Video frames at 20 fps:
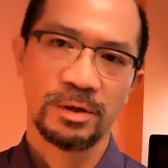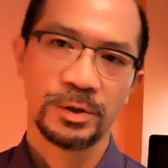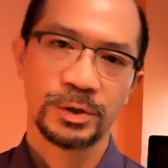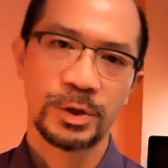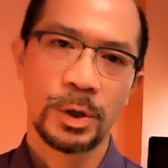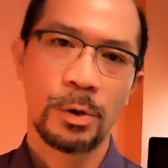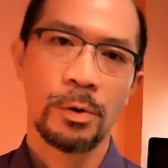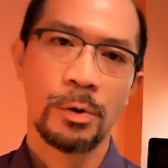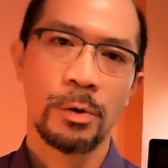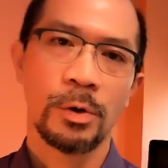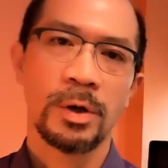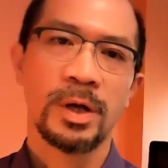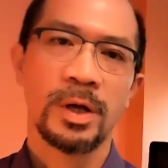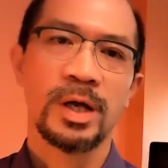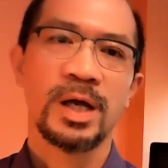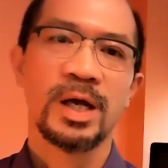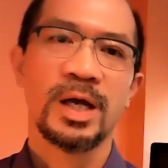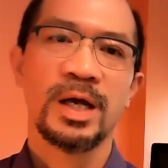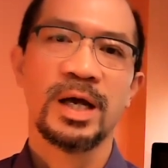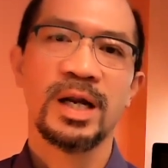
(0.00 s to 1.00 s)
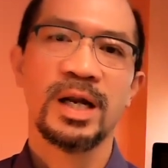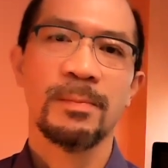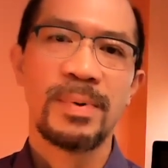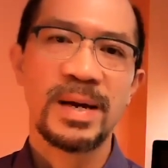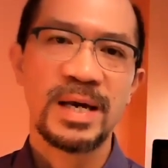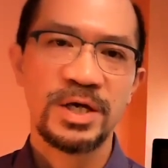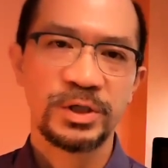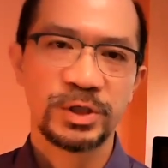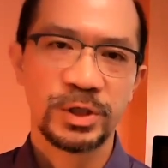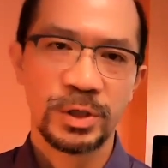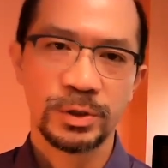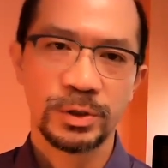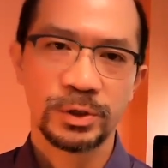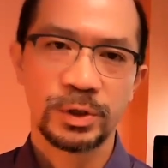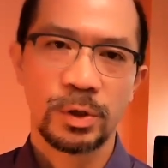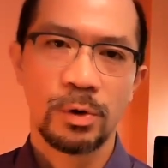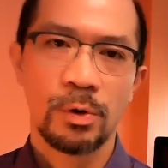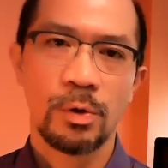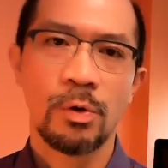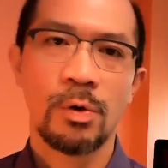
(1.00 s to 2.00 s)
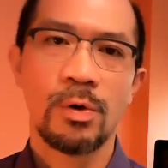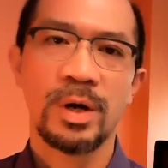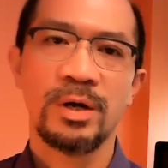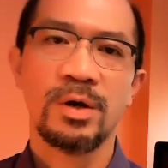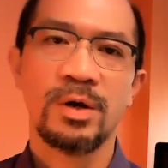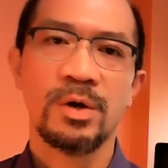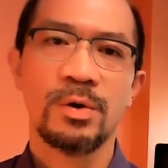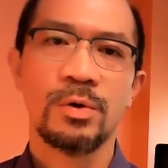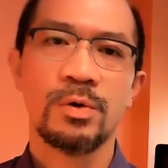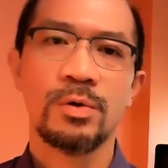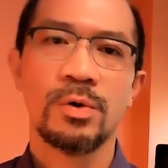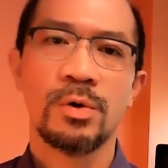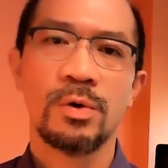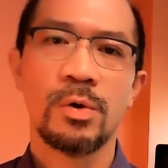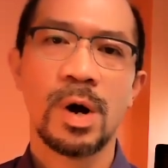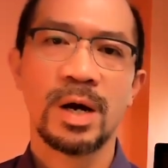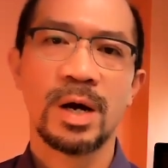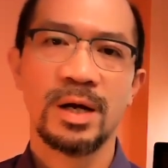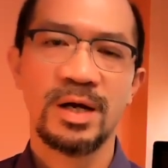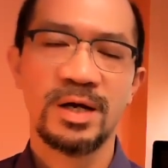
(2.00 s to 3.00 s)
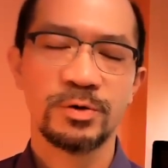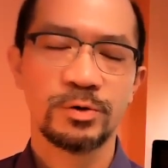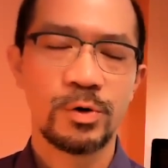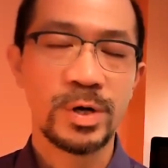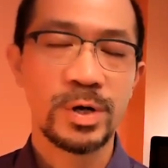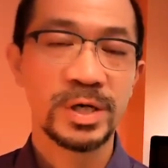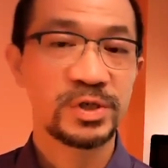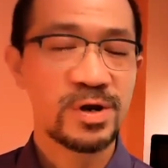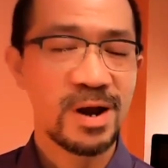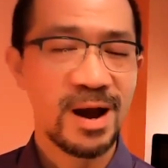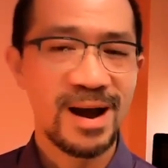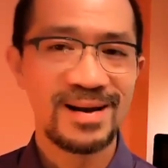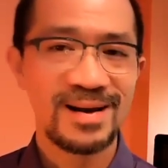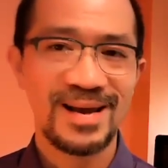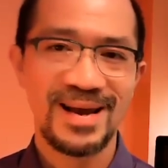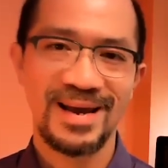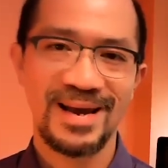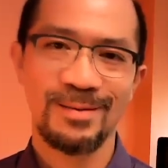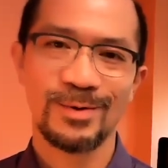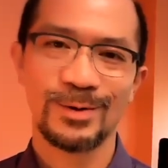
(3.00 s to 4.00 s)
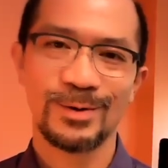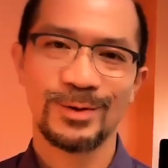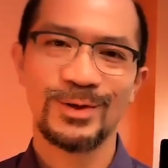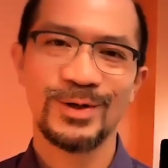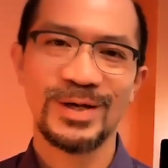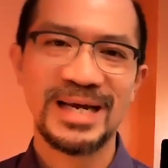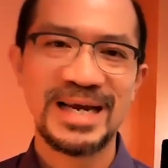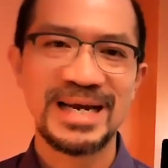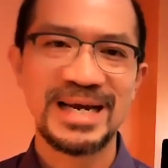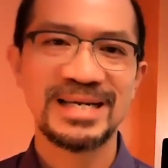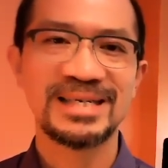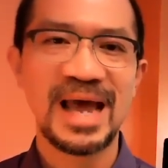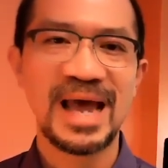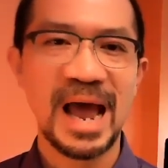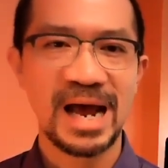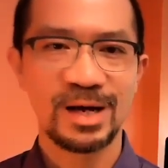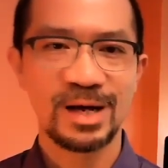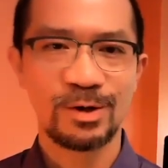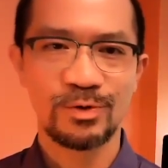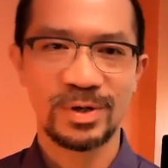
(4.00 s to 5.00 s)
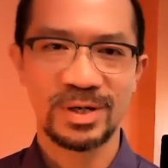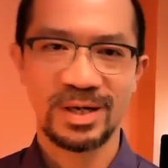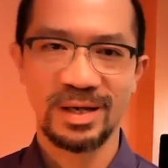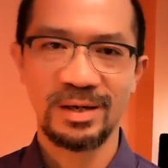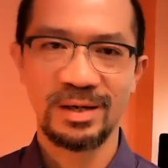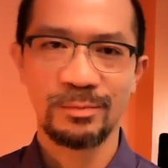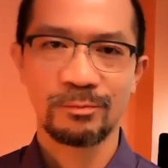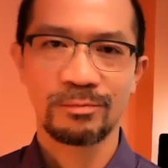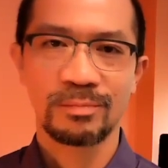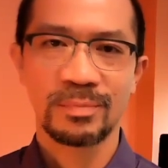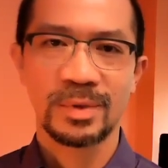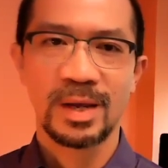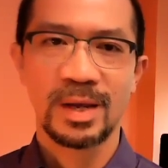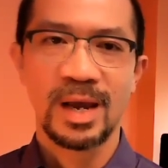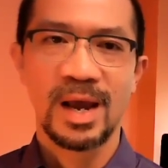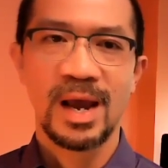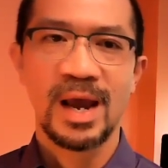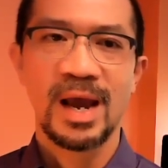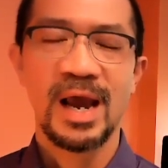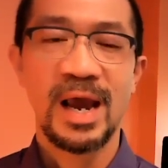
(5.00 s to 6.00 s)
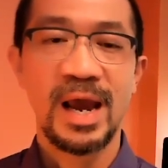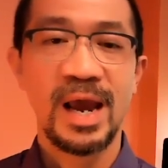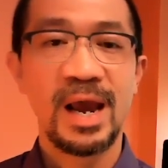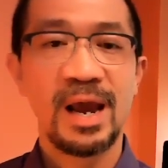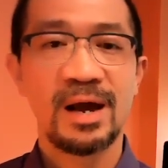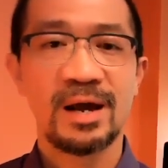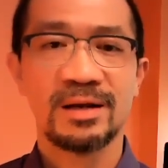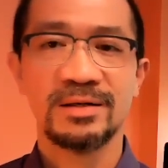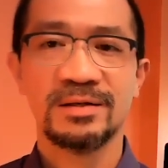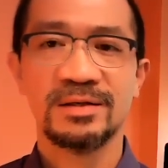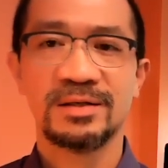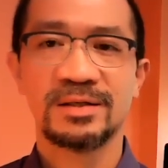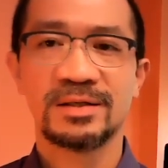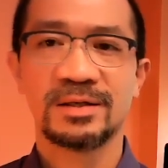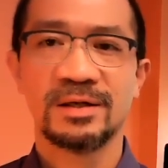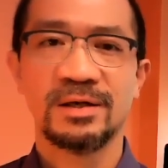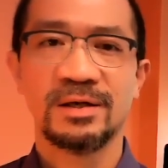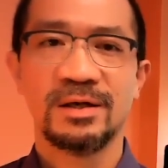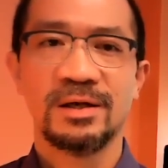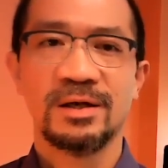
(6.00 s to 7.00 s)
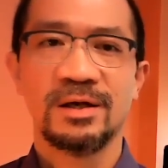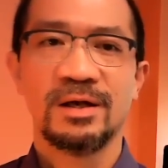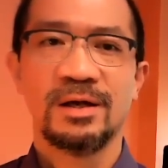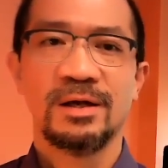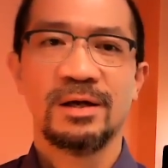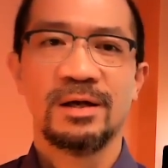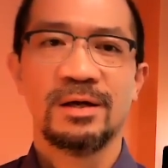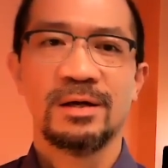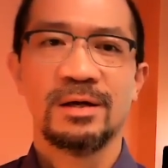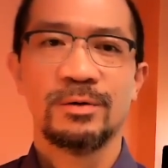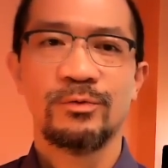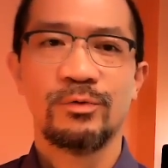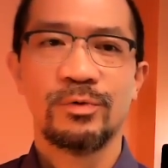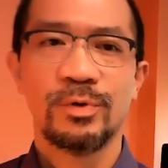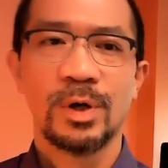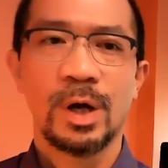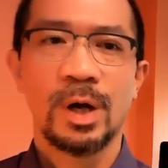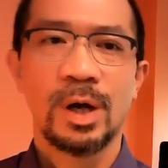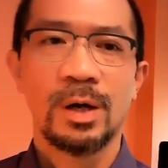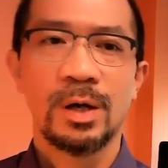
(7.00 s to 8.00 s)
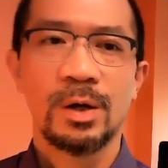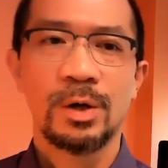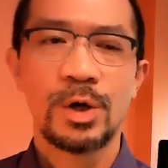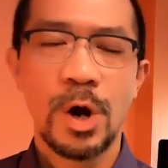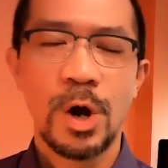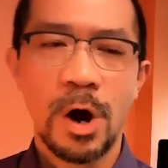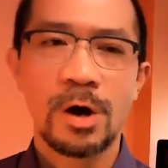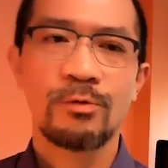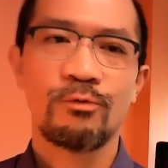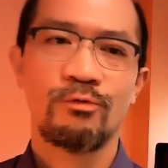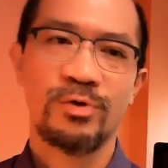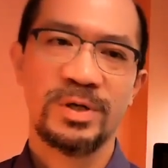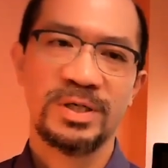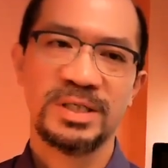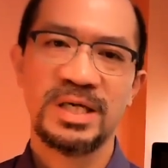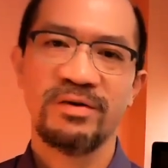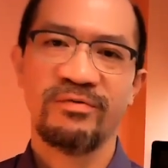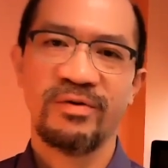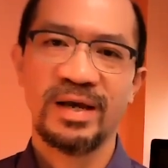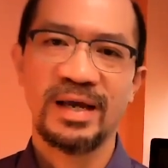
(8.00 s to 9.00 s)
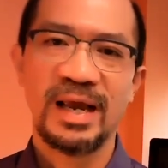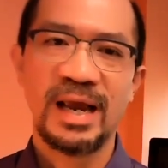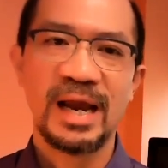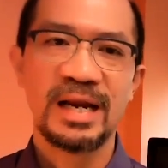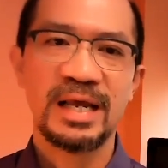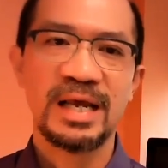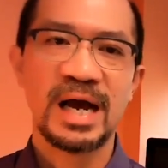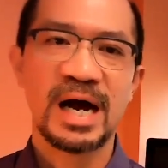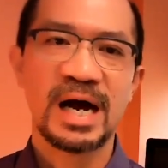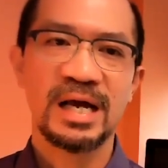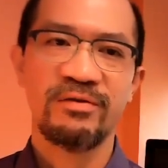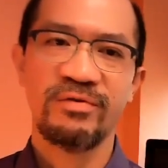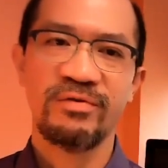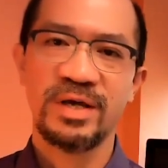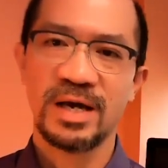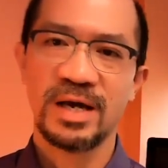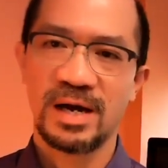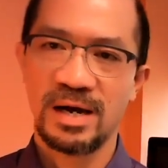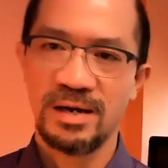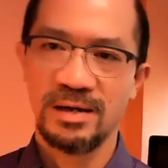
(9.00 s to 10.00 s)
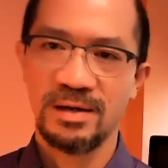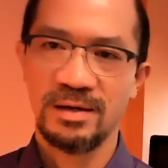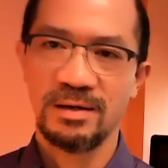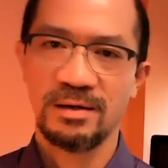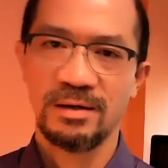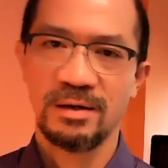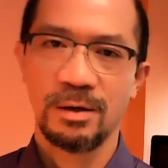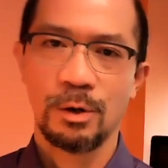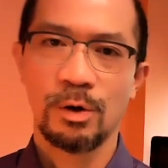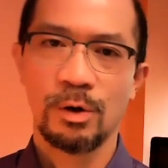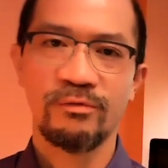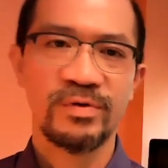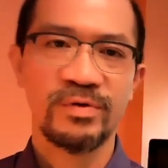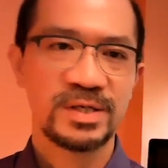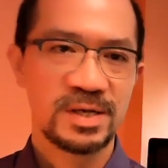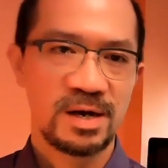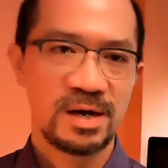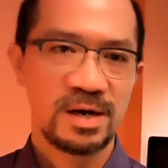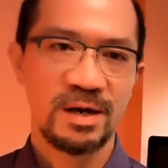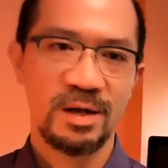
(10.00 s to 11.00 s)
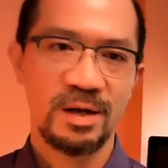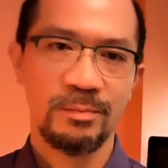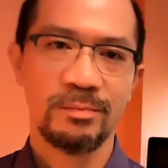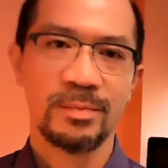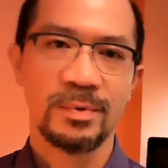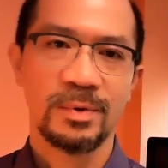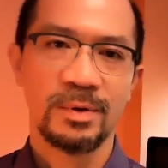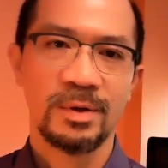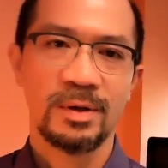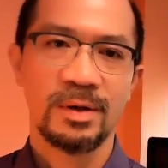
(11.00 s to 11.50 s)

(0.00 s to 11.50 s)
So in the patients who is not able to eat adequately and not receiving any IV iron over time,